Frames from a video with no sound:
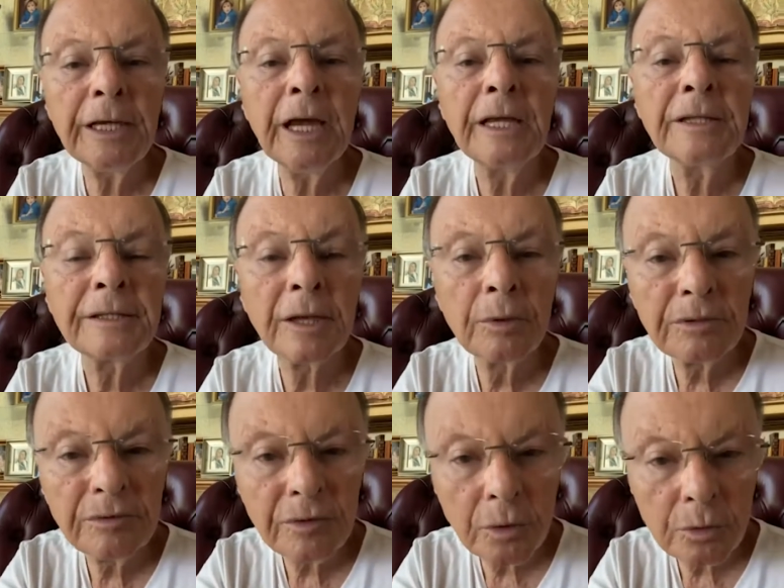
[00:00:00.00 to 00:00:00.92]
Jesus
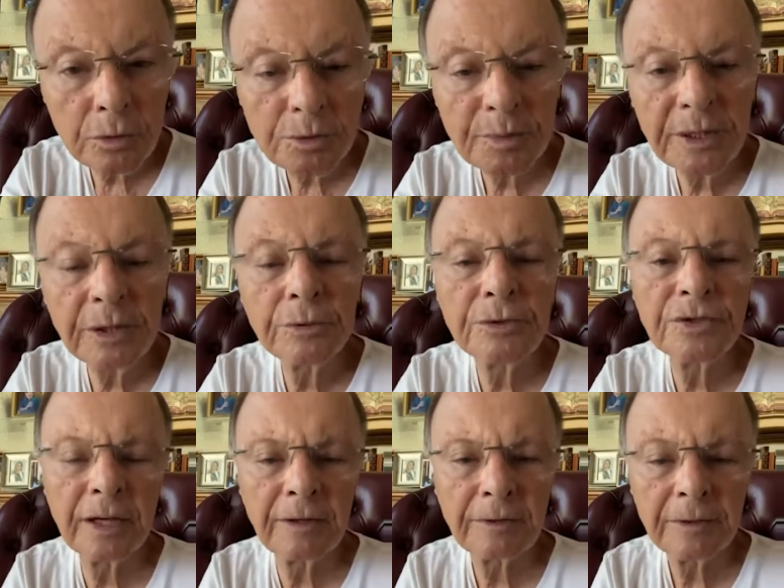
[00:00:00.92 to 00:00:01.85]
resurrected
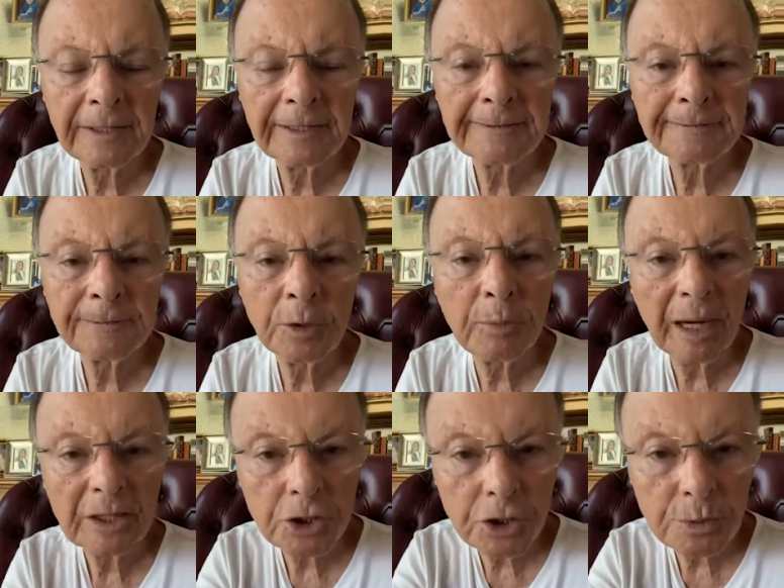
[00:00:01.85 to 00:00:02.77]
and then sent
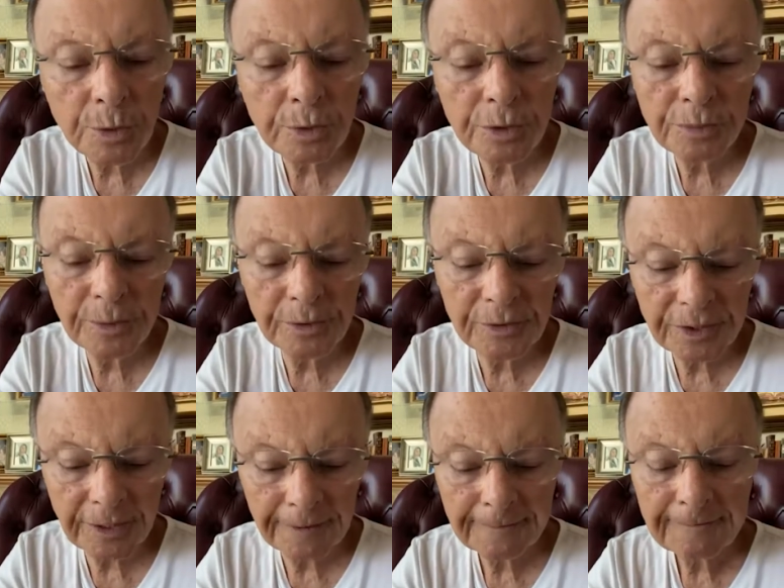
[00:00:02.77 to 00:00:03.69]
the Holy Spirit.